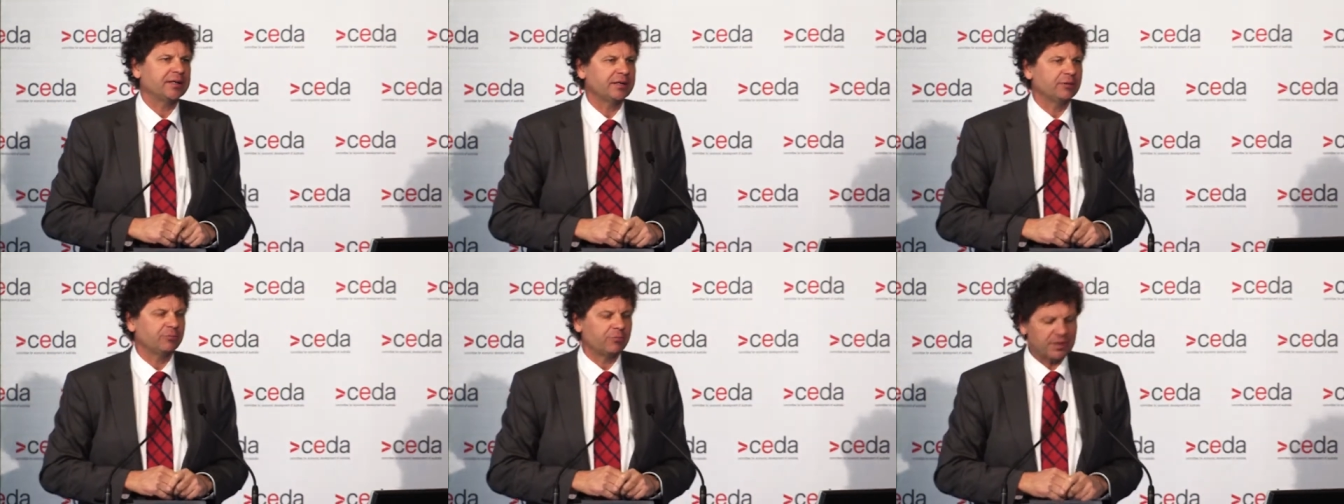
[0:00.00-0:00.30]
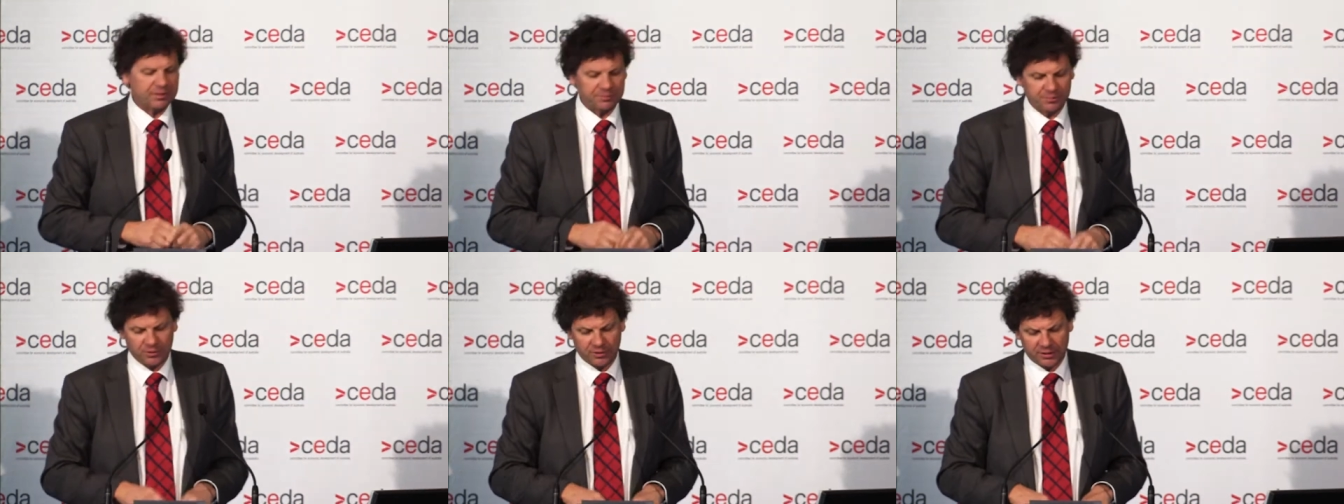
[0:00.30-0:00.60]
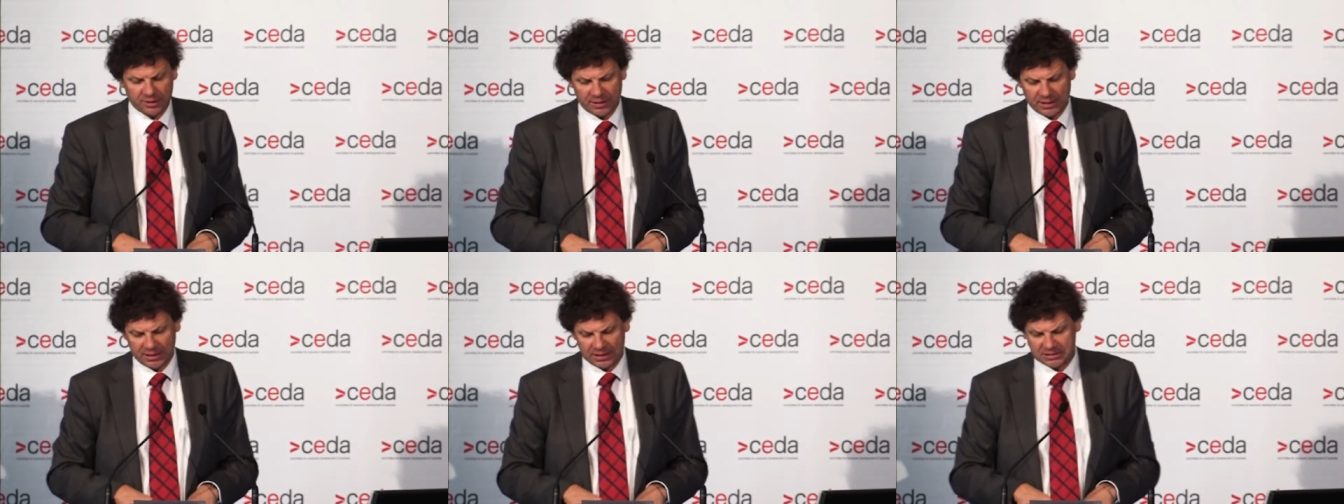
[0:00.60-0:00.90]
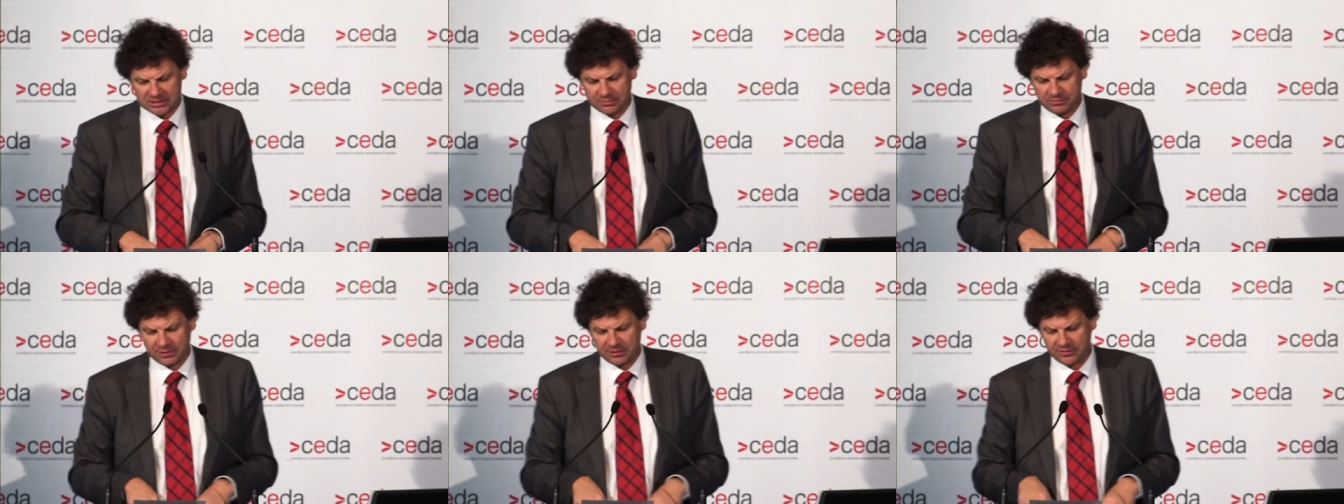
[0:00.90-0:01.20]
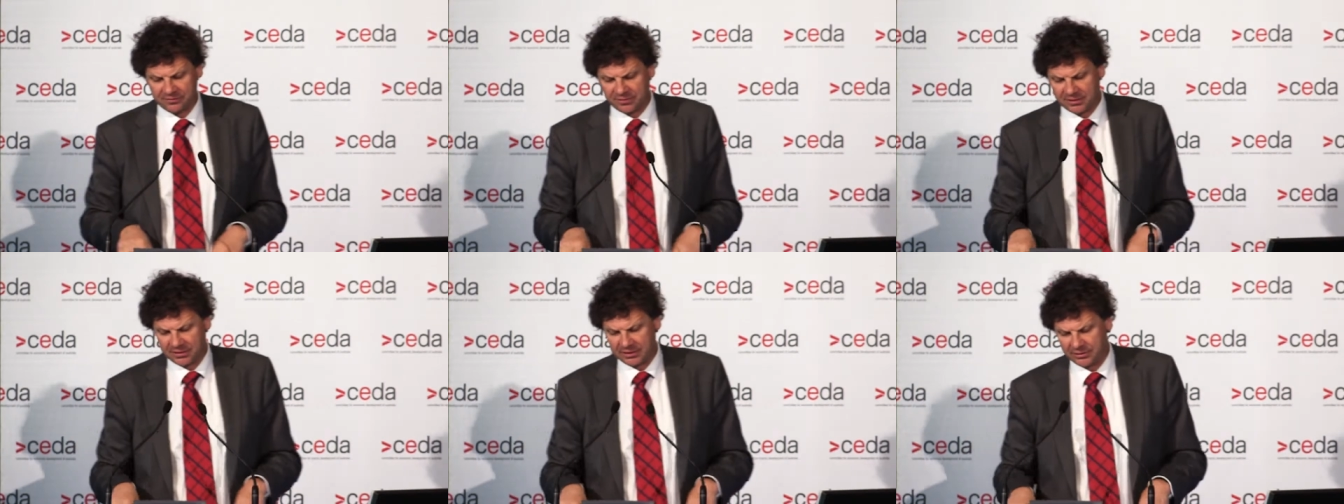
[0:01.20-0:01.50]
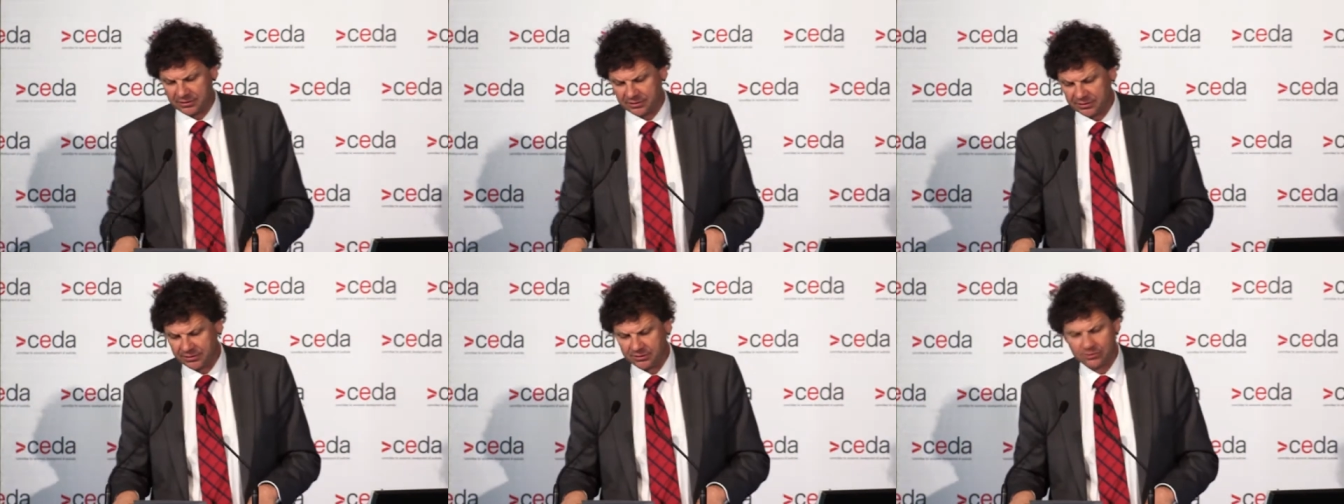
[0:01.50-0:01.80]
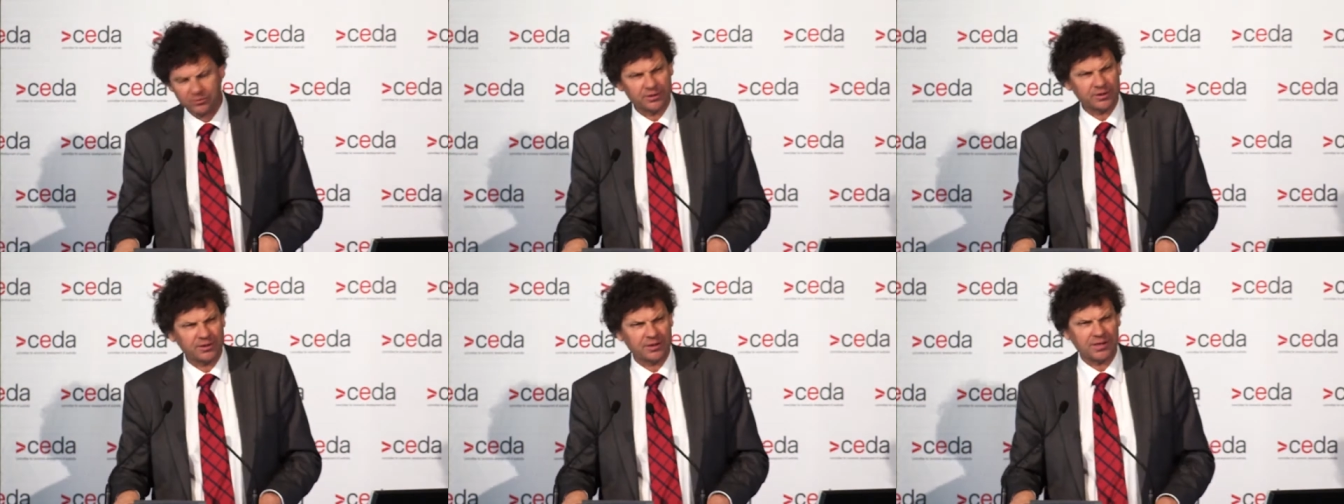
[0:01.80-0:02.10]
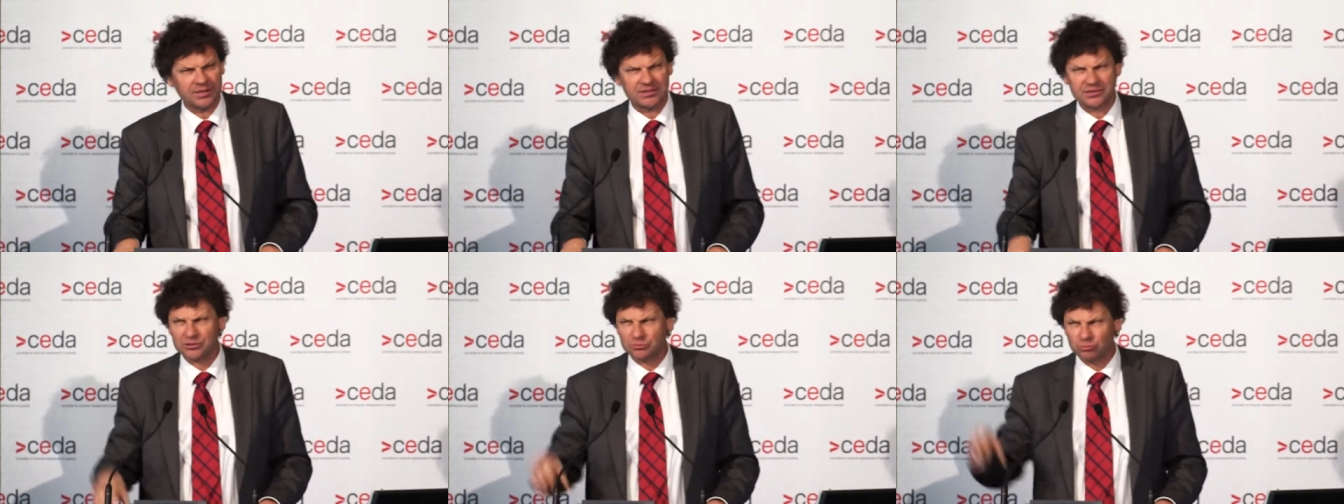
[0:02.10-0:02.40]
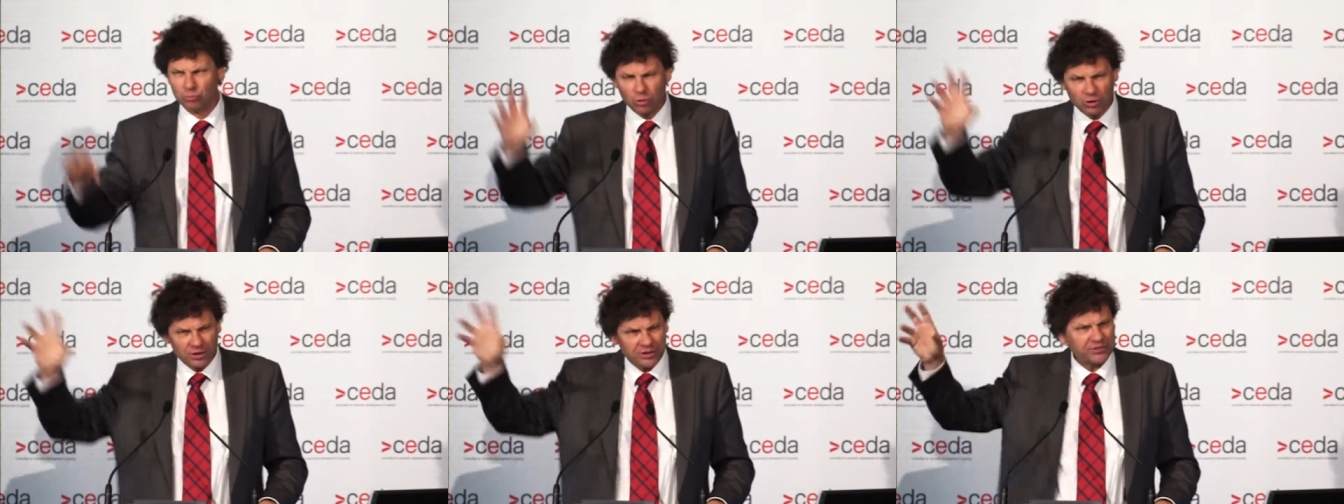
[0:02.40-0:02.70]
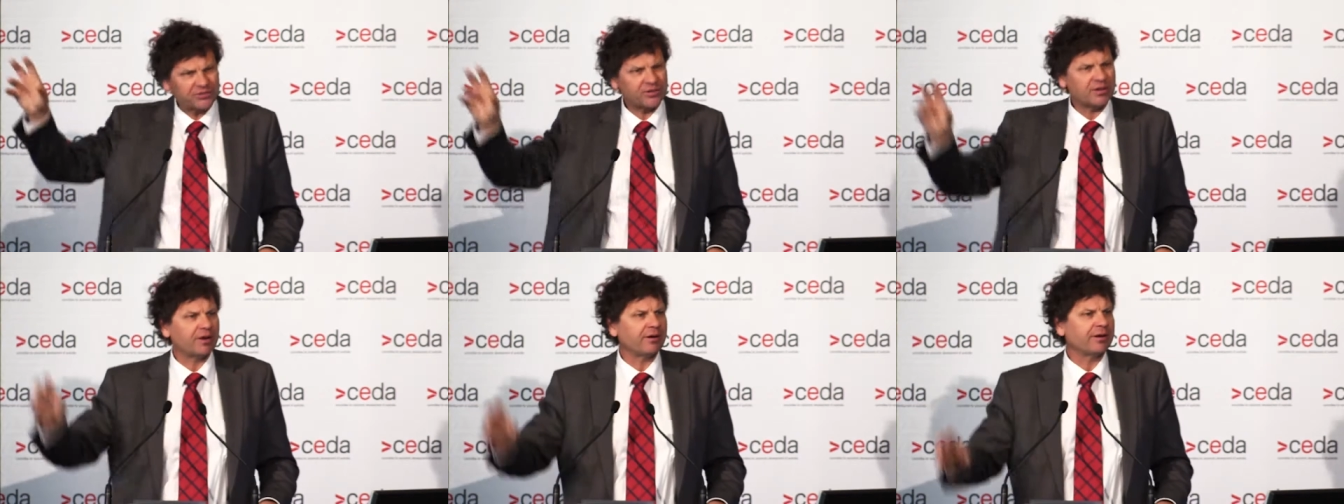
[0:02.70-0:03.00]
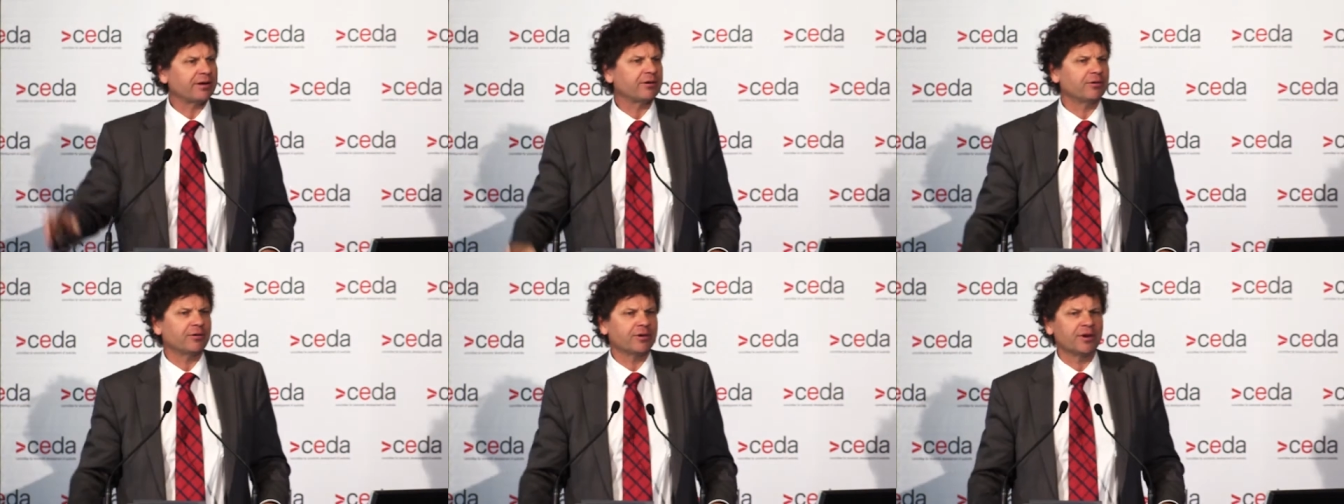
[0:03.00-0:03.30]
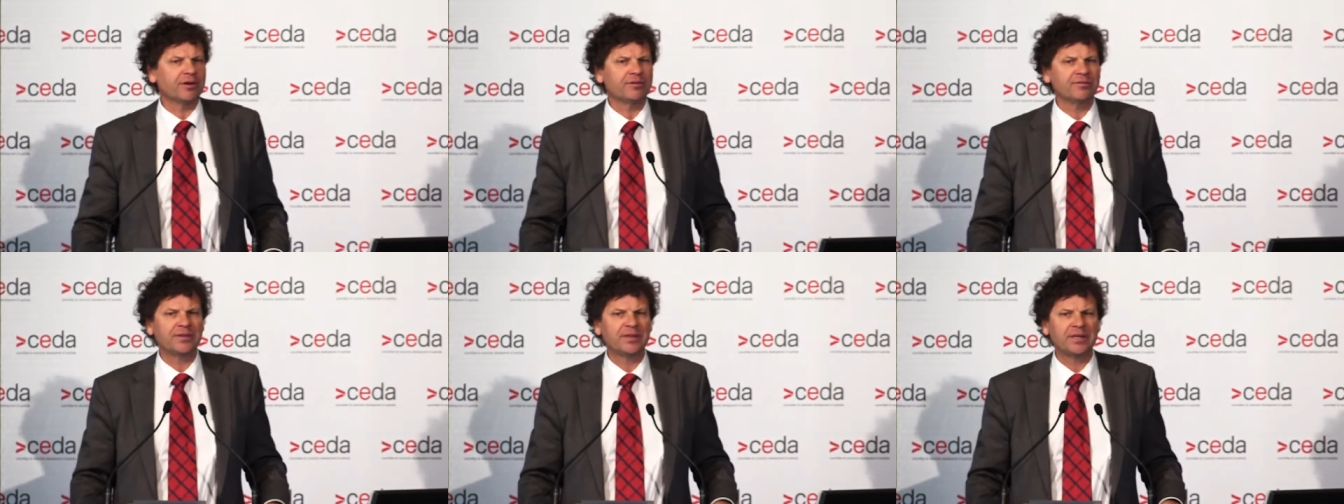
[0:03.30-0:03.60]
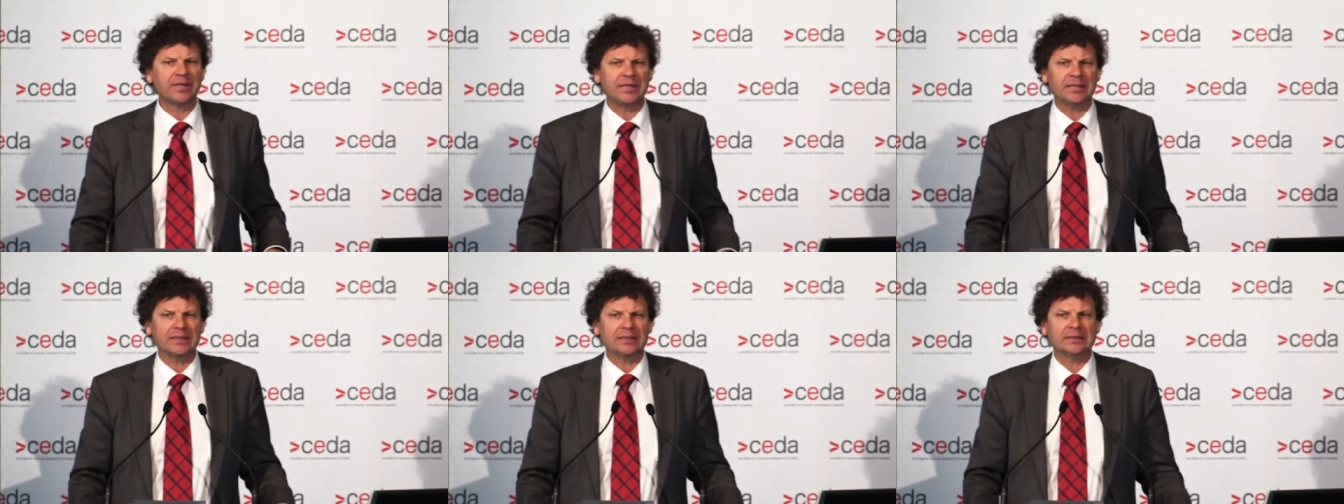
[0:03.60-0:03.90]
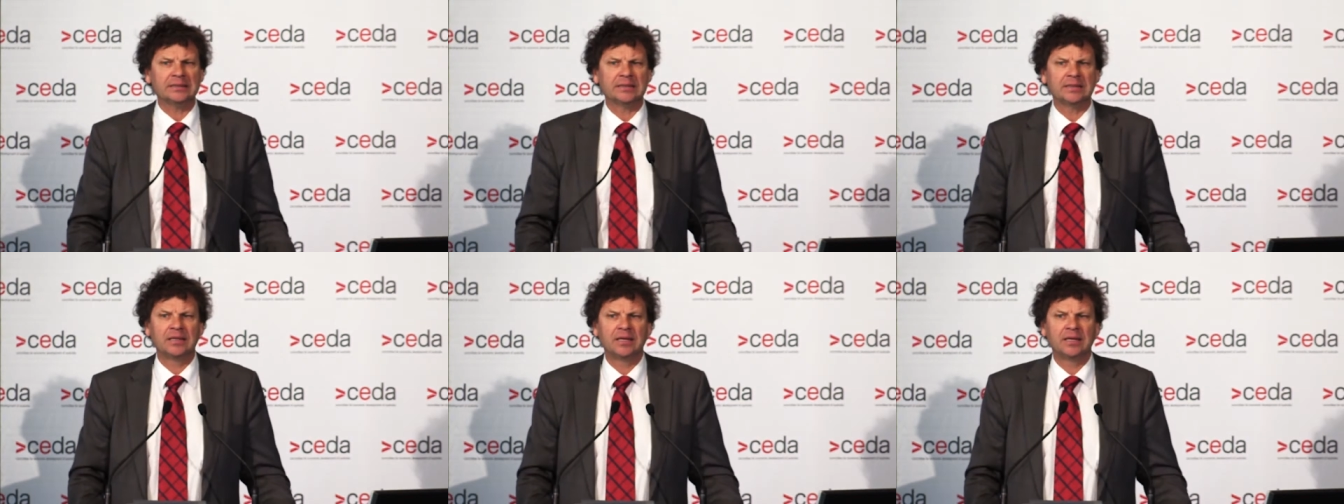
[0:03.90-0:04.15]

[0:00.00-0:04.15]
And at one point I asked one of the organisers, what is going on over there?